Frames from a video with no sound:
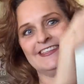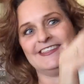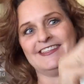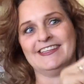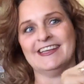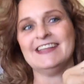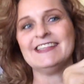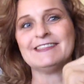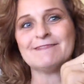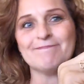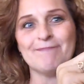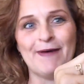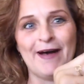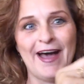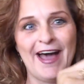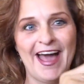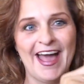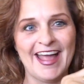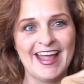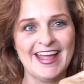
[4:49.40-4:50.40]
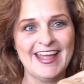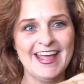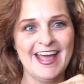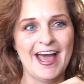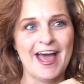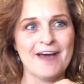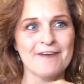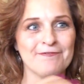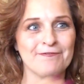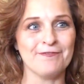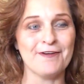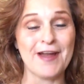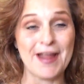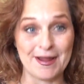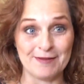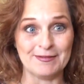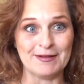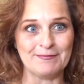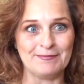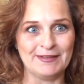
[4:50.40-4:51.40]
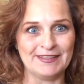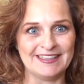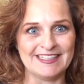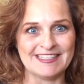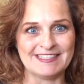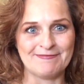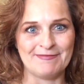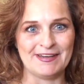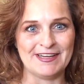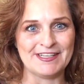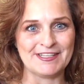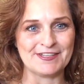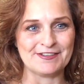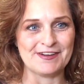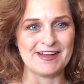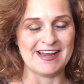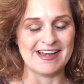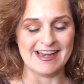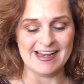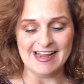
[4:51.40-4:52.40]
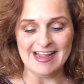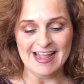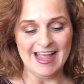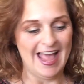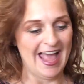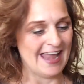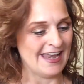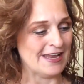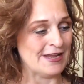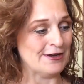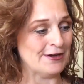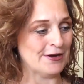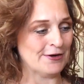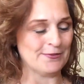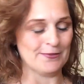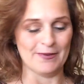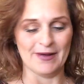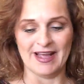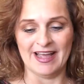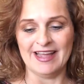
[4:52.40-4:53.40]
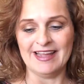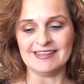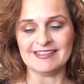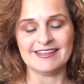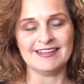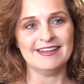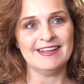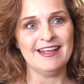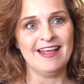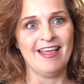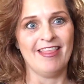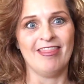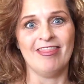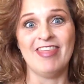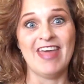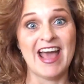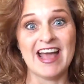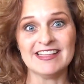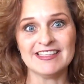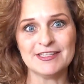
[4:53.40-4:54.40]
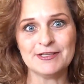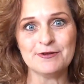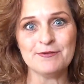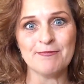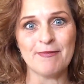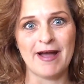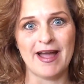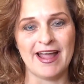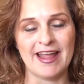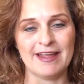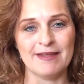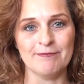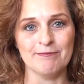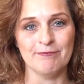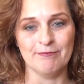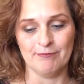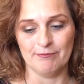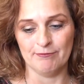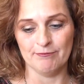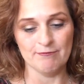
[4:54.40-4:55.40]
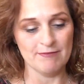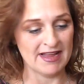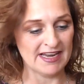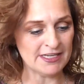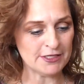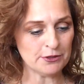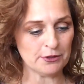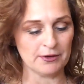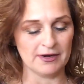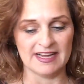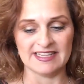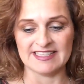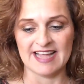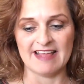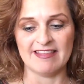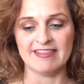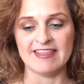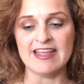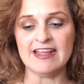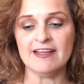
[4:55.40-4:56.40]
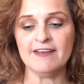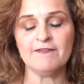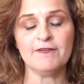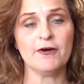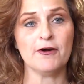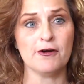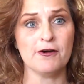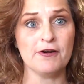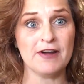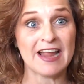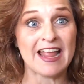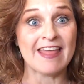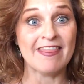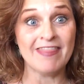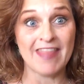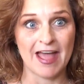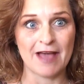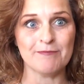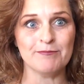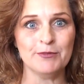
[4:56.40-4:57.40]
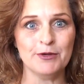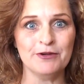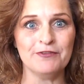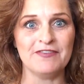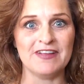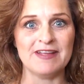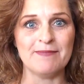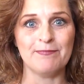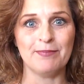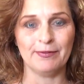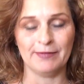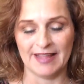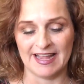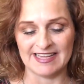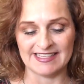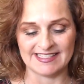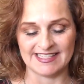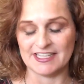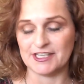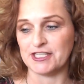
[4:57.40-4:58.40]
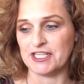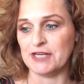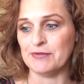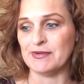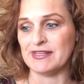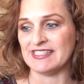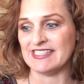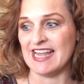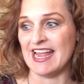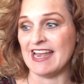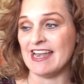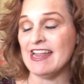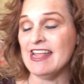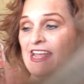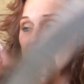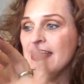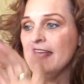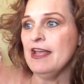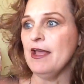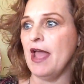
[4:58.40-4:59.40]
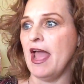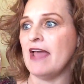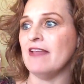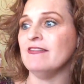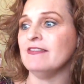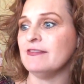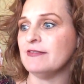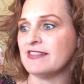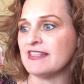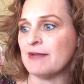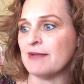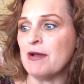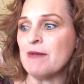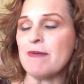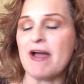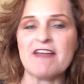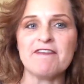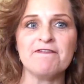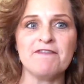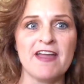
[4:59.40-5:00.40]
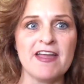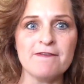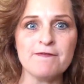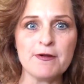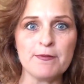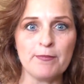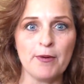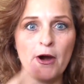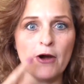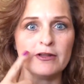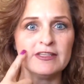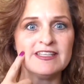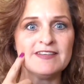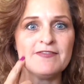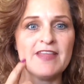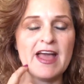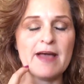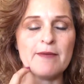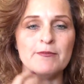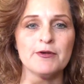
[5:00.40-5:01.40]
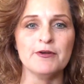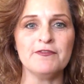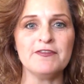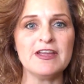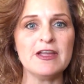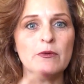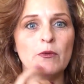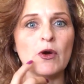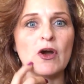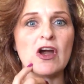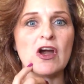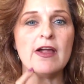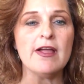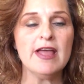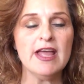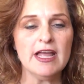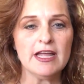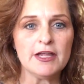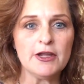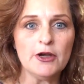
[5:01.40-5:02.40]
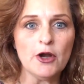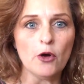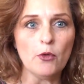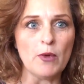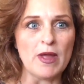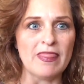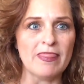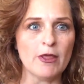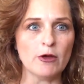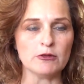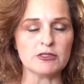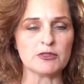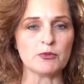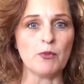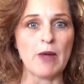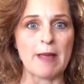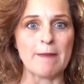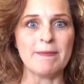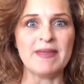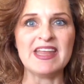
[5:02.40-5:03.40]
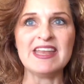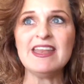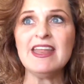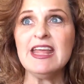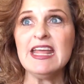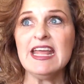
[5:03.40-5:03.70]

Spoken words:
just bought a frame to put this picture in. And you know what? that's who my mentor is. I think of her in that movie Place that she was in. And some of my favorite parts of that movie were, when those women,